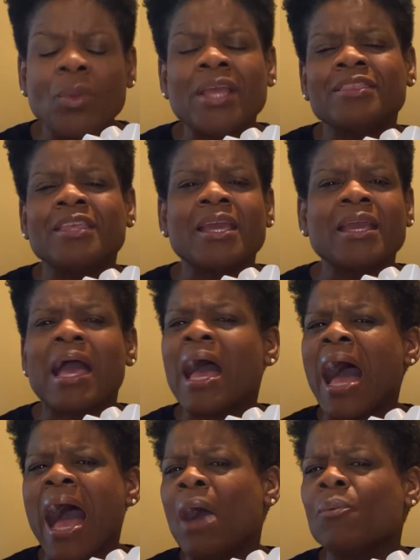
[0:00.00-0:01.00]
We think,
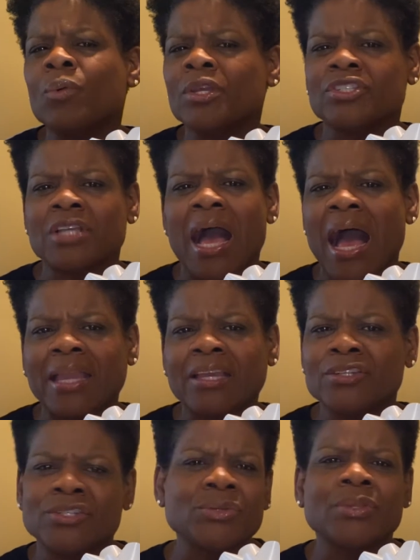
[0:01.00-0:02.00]
I wish I
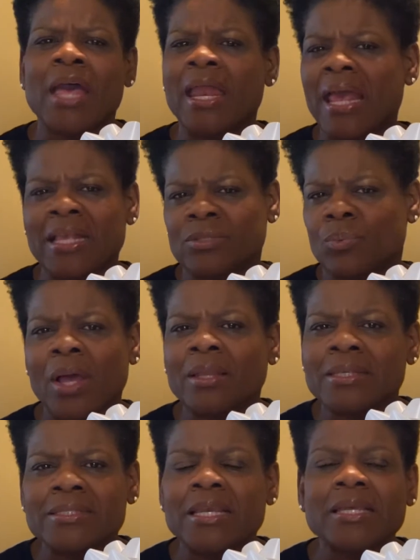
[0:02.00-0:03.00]
could do that as
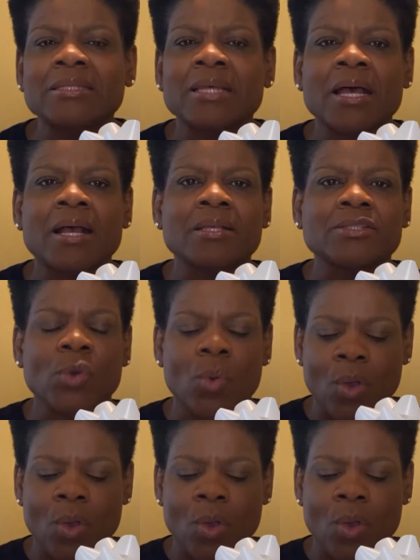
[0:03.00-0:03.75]
well as he does.